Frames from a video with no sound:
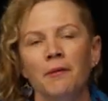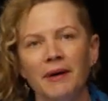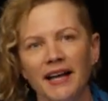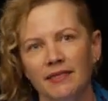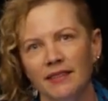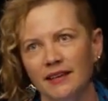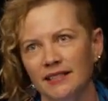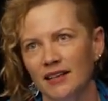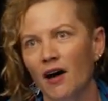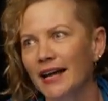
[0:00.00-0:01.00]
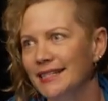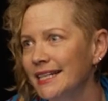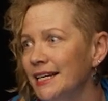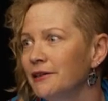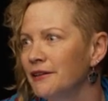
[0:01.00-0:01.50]
But this
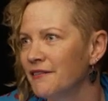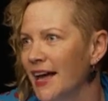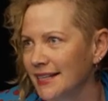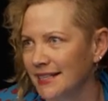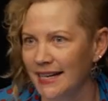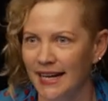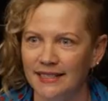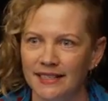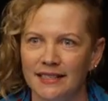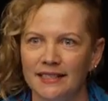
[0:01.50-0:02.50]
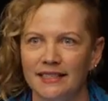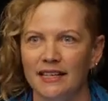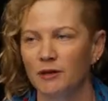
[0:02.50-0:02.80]
idea of vaccine hesitancy,